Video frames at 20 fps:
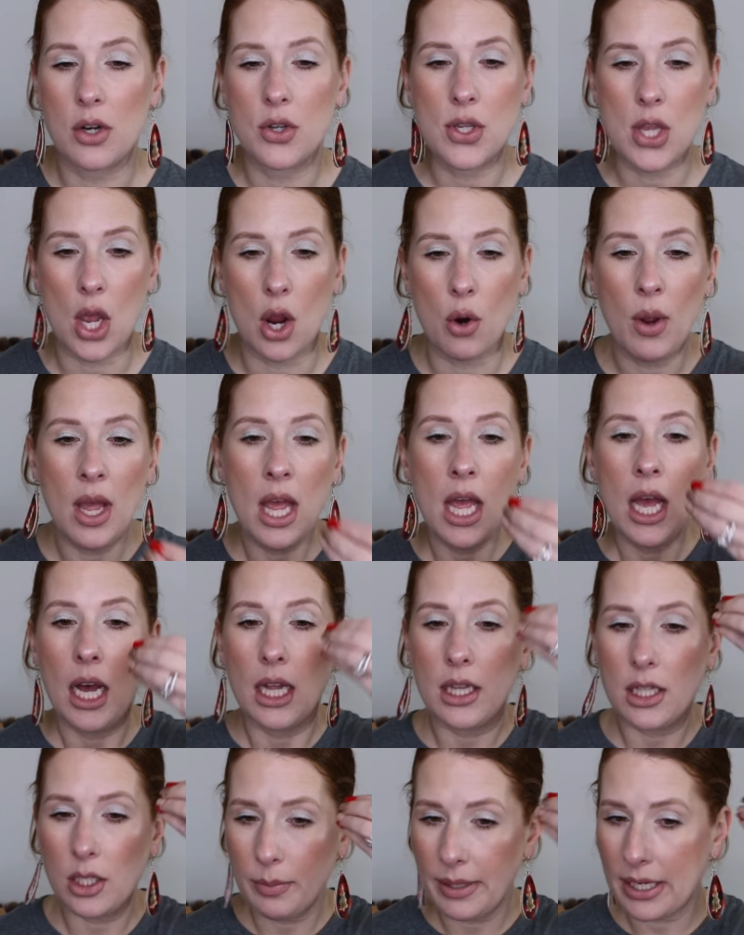So
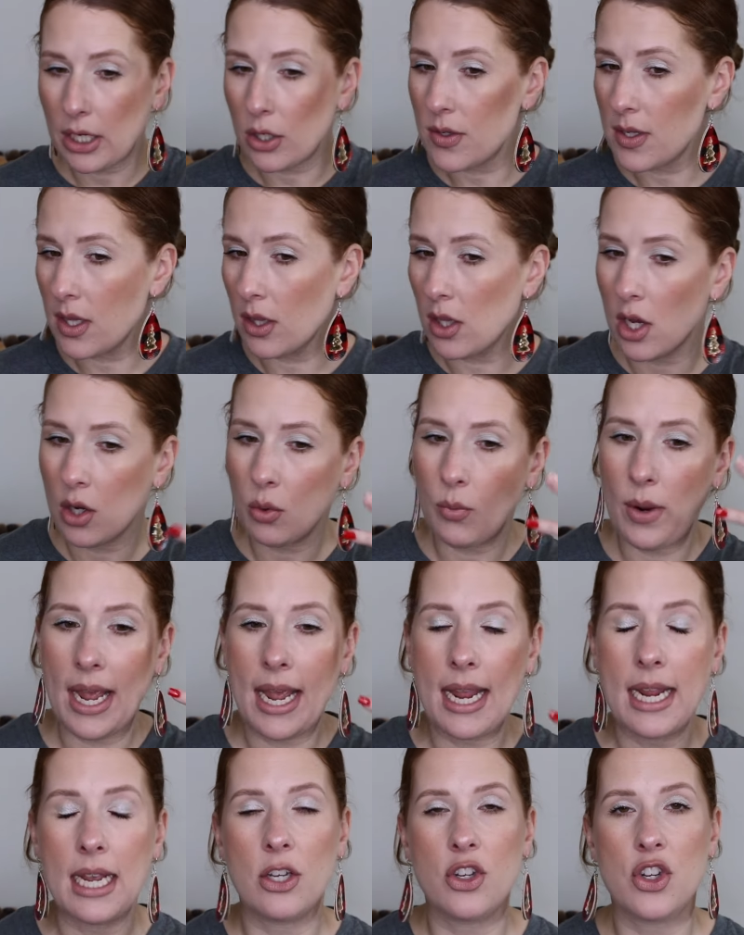a little bit goes a long
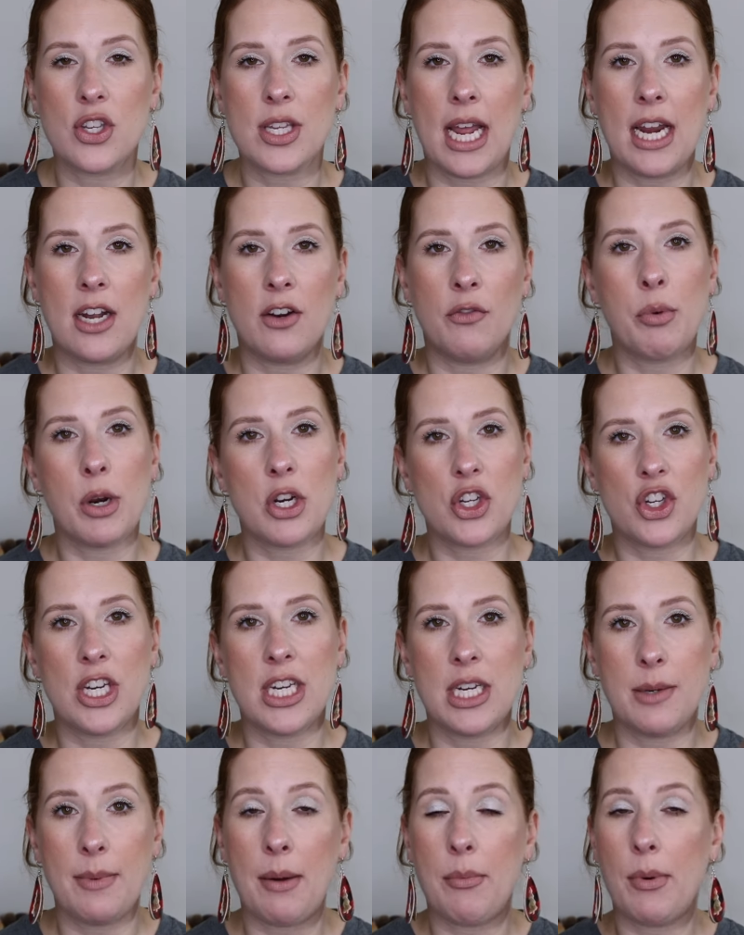way. I'll just kind of brush it
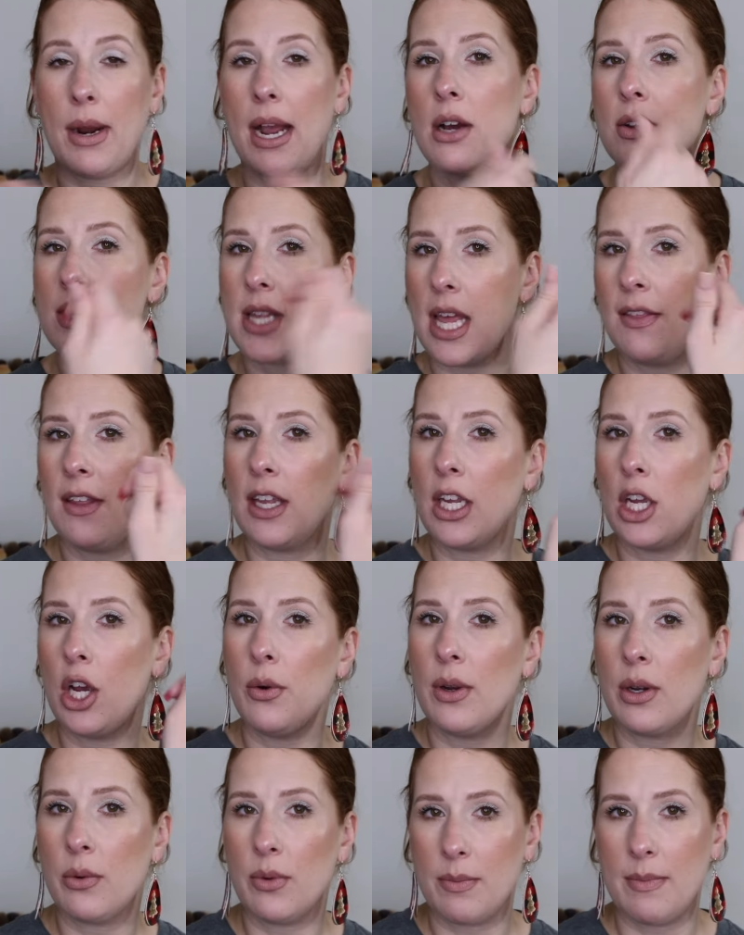into my brows and then
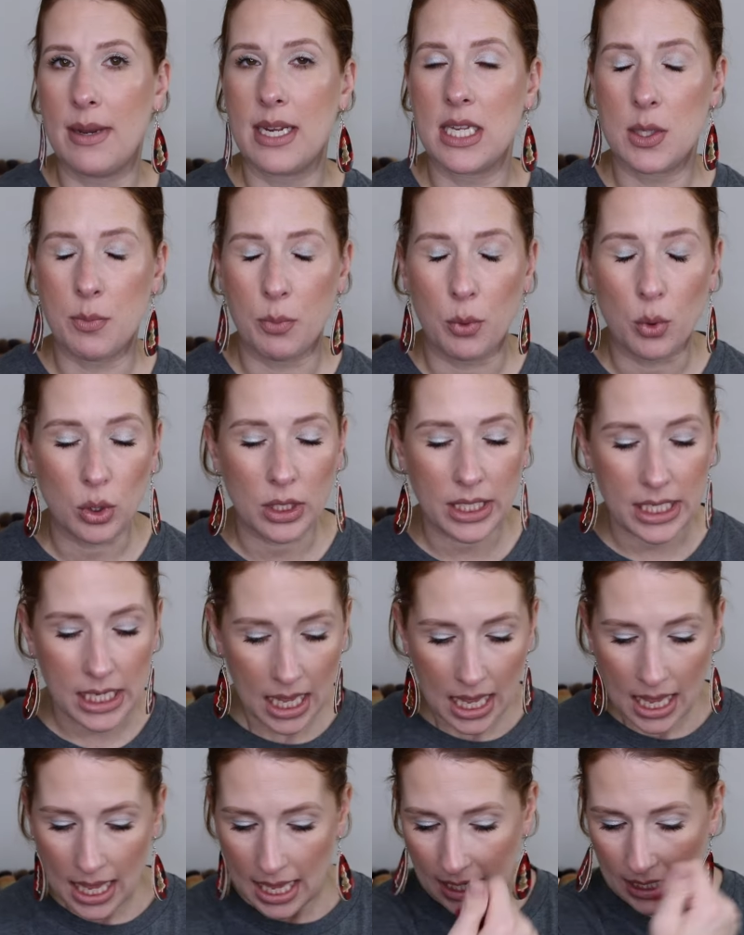go in with my spoolie
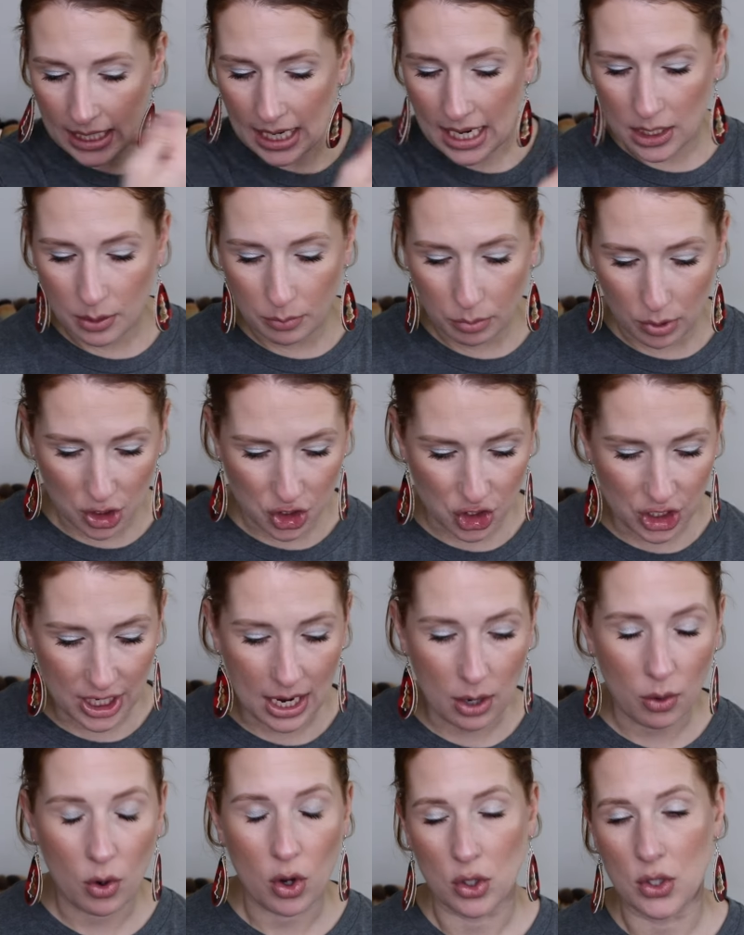and kind of brush it
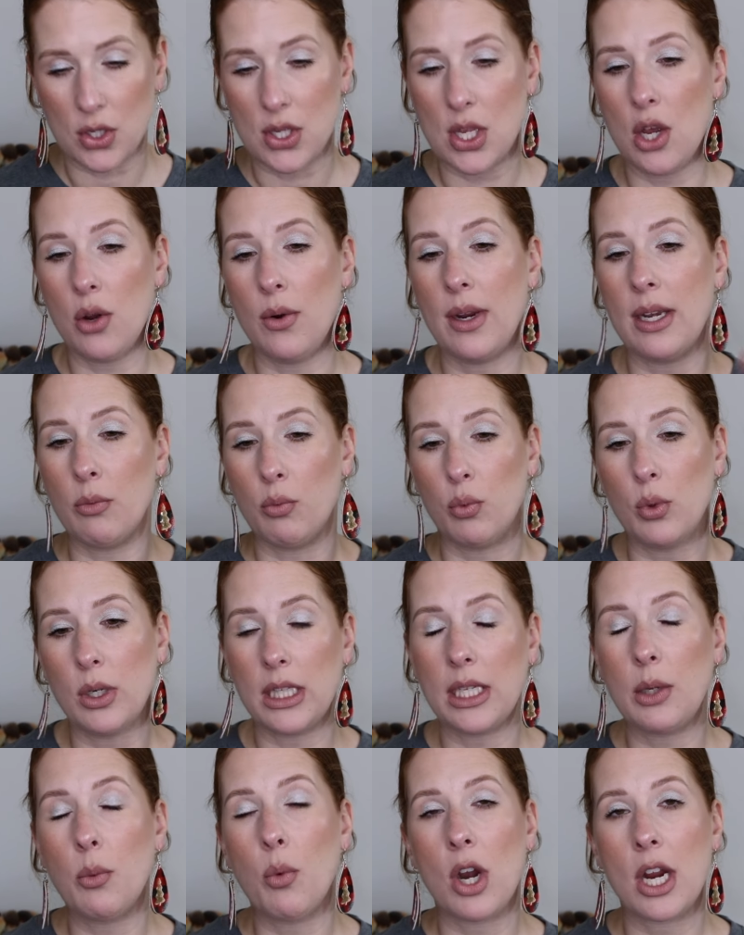out also and
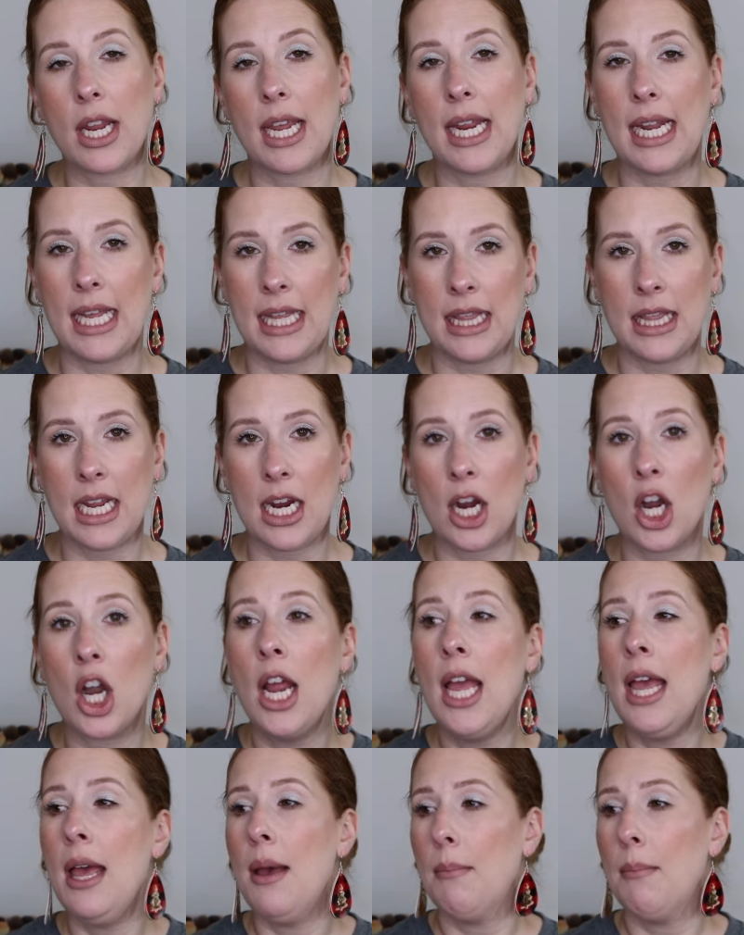really work it in there.